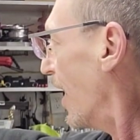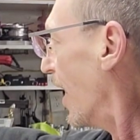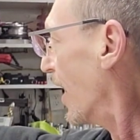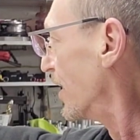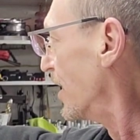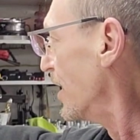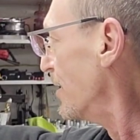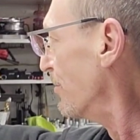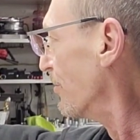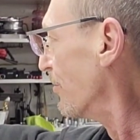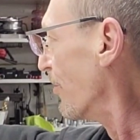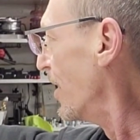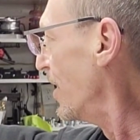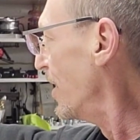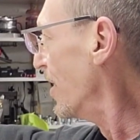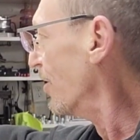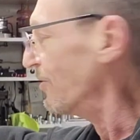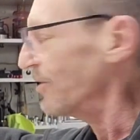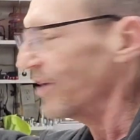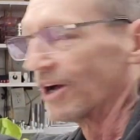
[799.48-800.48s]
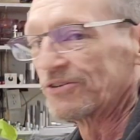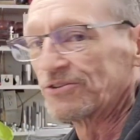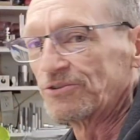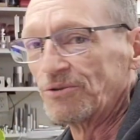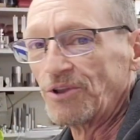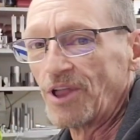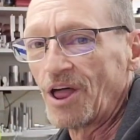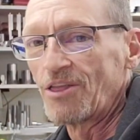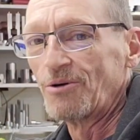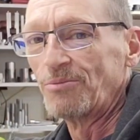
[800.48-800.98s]
I keep it right here next
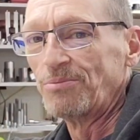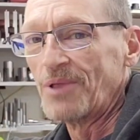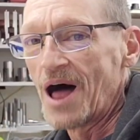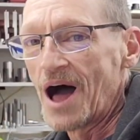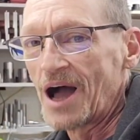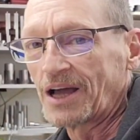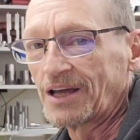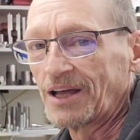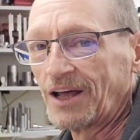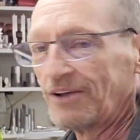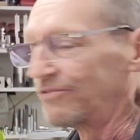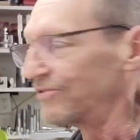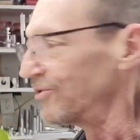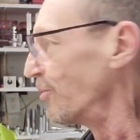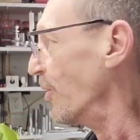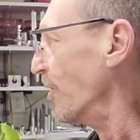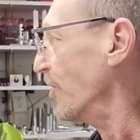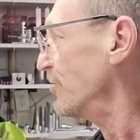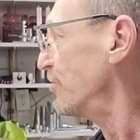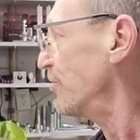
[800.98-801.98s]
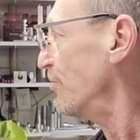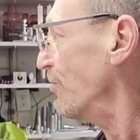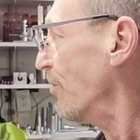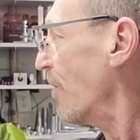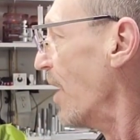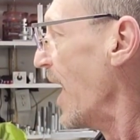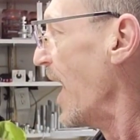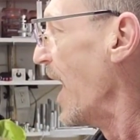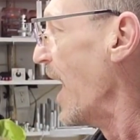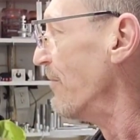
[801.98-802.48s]
to another block I've squared
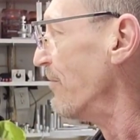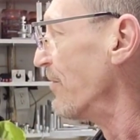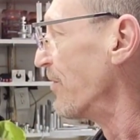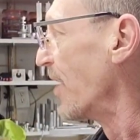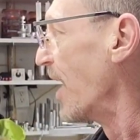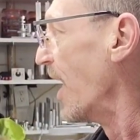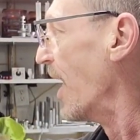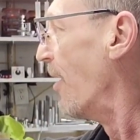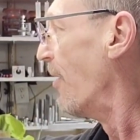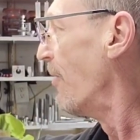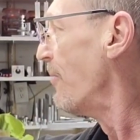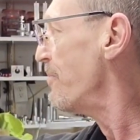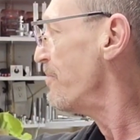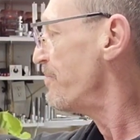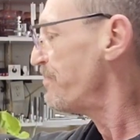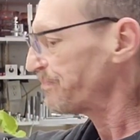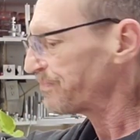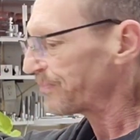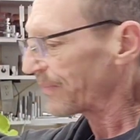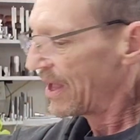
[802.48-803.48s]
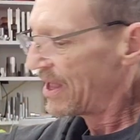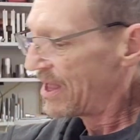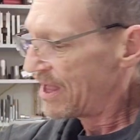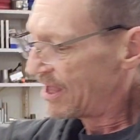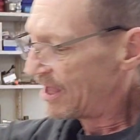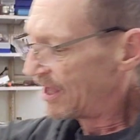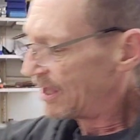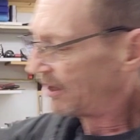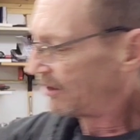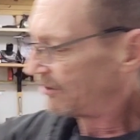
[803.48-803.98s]
to 1/2 thou.
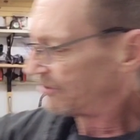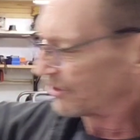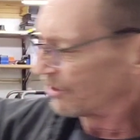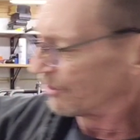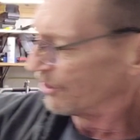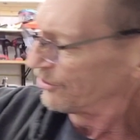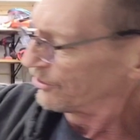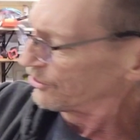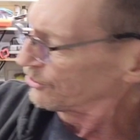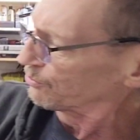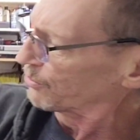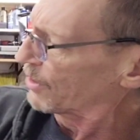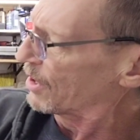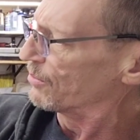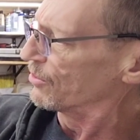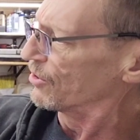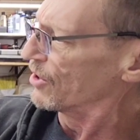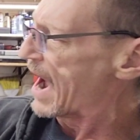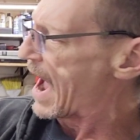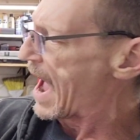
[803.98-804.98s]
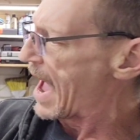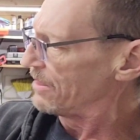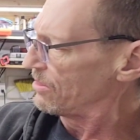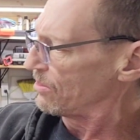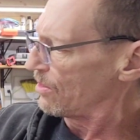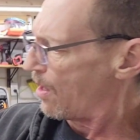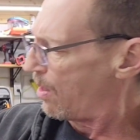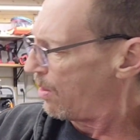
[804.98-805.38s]
So this is where we're at.